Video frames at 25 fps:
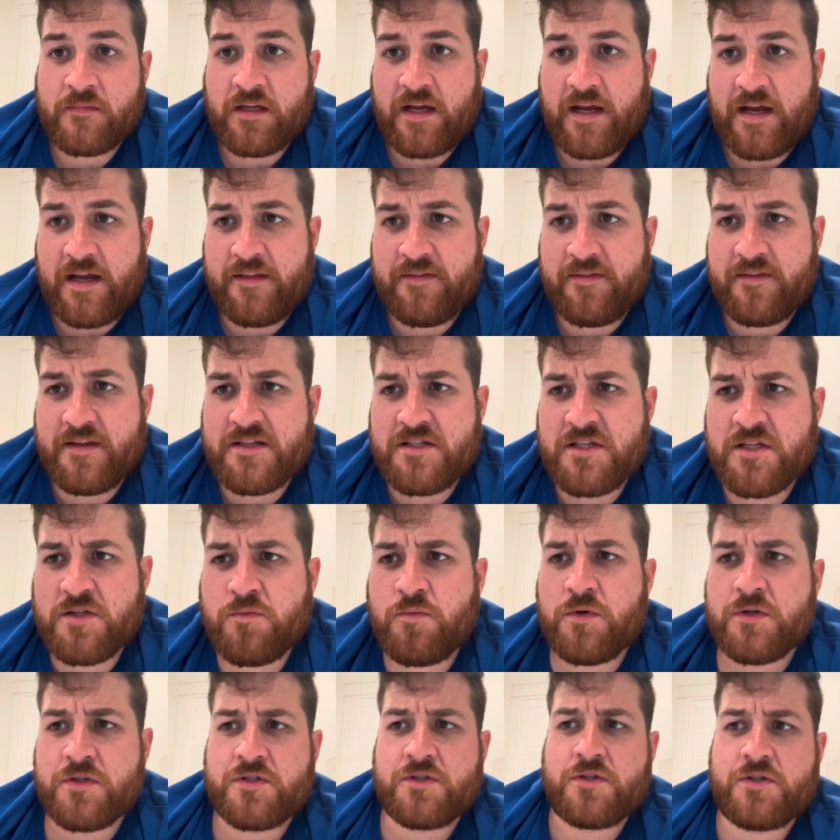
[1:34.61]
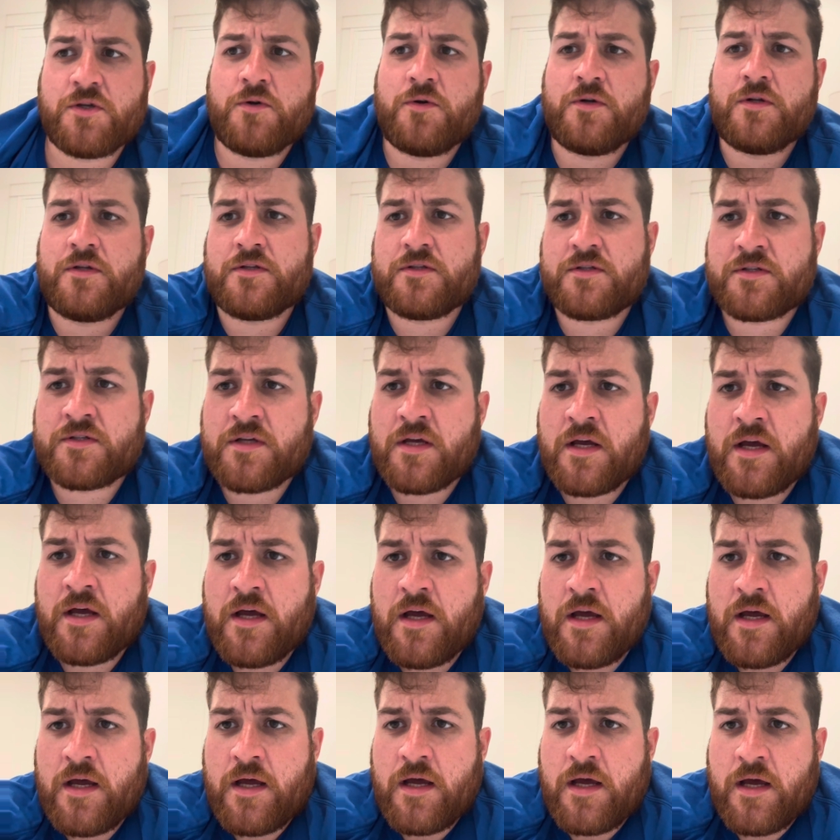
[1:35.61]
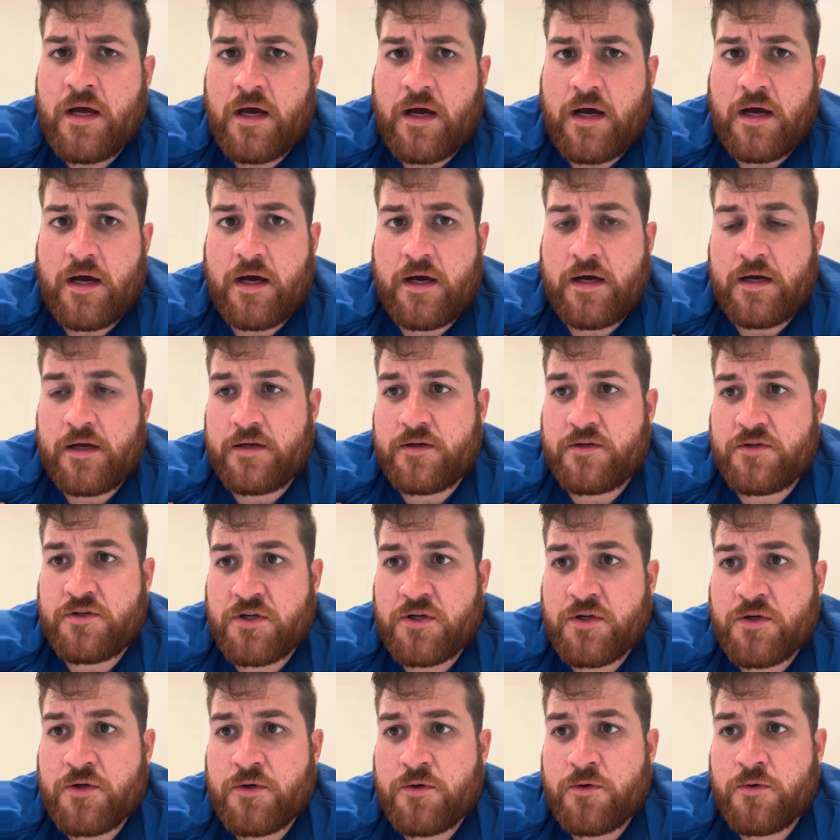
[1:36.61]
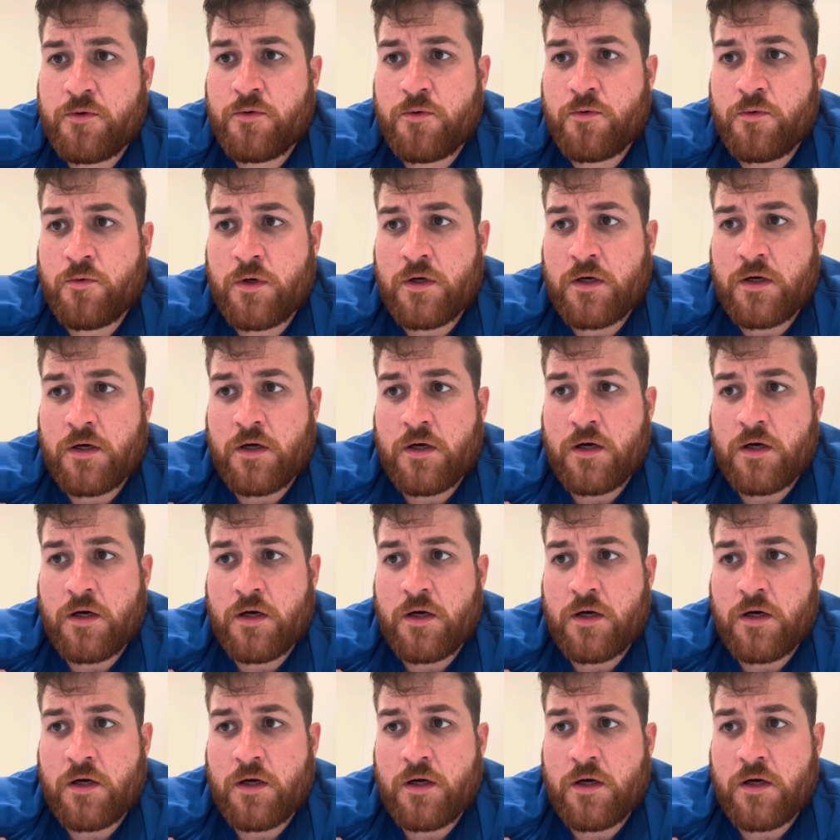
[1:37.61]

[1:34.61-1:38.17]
and this is what students do